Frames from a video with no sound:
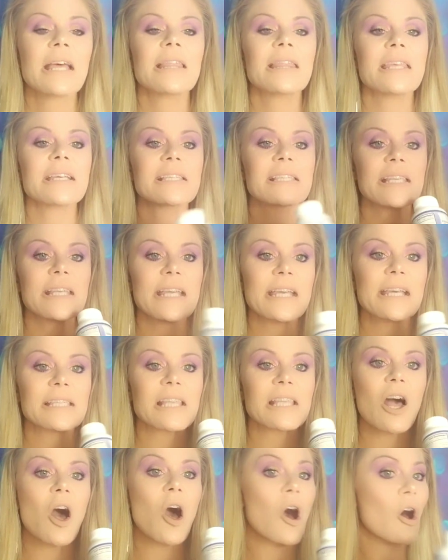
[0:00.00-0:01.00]
This
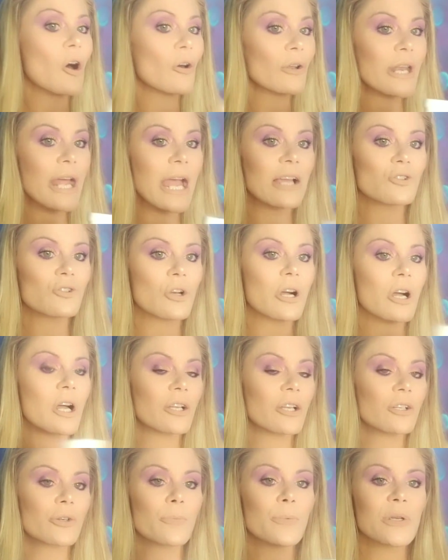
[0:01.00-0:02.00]
is all natural,
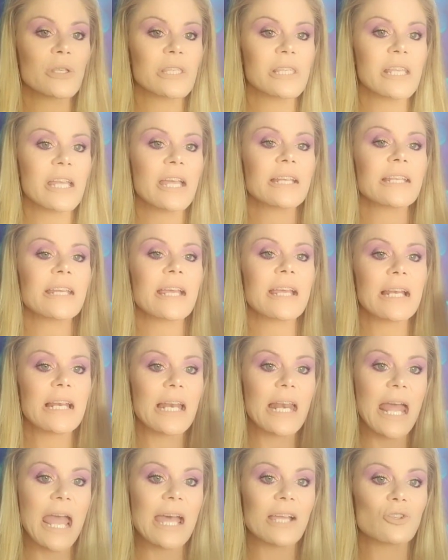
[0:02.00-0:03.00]
100%
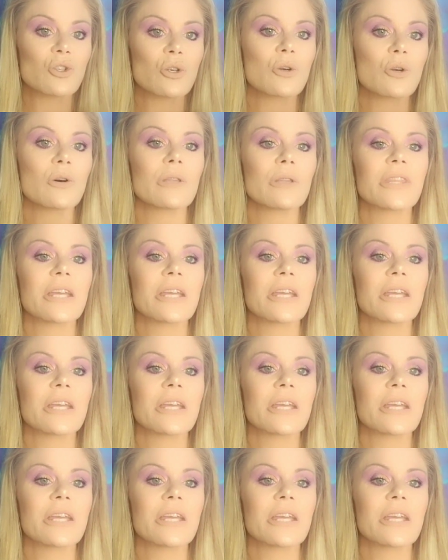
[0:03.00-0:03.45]
natural.